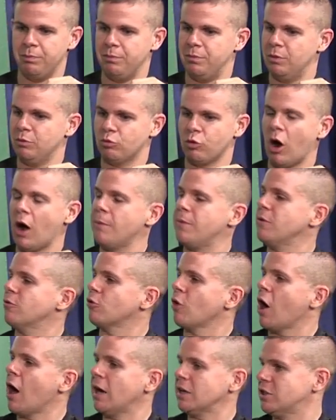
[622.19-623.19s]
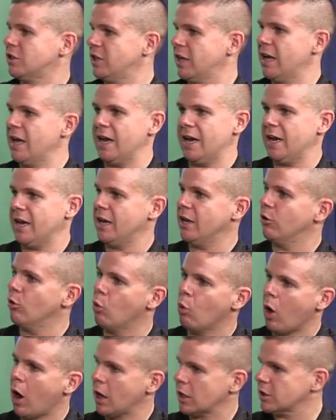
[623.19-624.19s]
Robbie Ross in and he'll
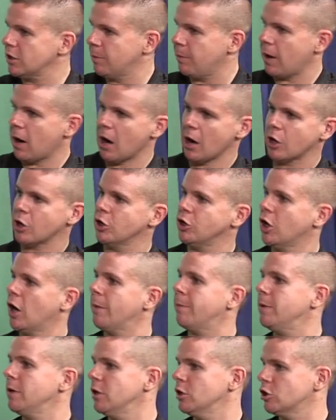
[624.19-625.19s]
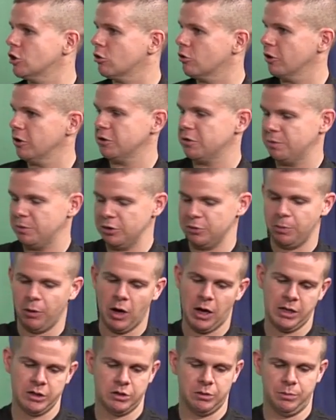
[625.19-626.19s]
walk the park or not be as crisp as
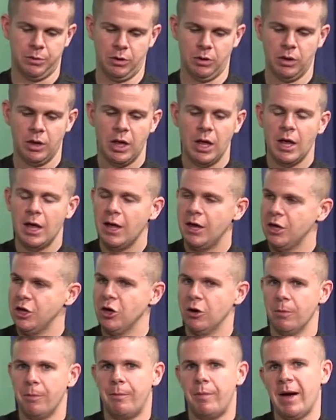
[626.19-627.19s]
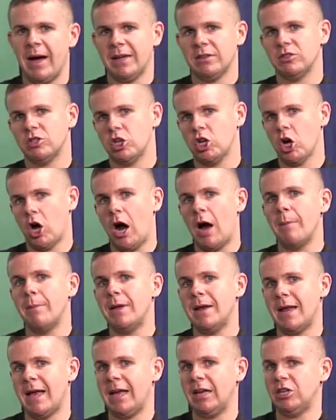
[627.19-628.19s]
possible. Your best
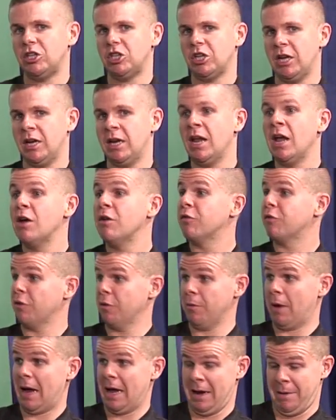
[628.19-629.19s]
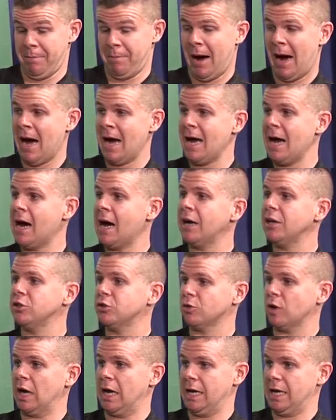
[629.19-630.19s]
combination from in my eyes
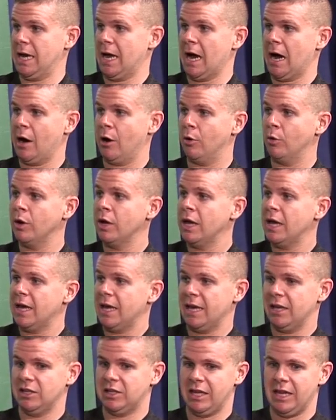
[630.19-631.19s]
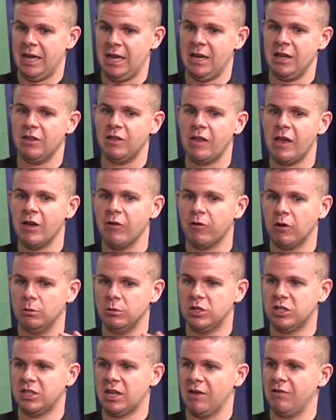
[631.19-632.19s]
right now is anything from
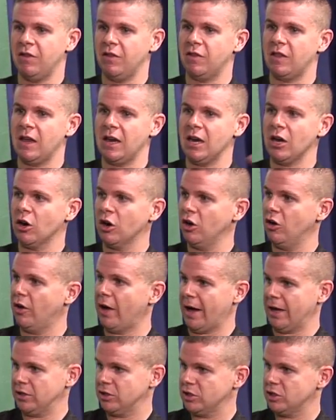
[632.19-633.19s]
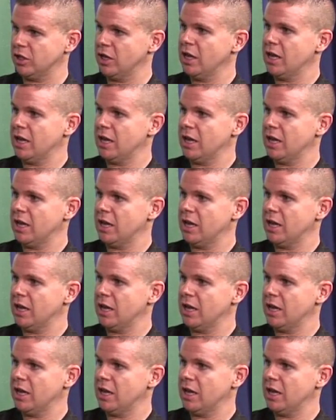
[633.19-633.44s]
seventh inning or less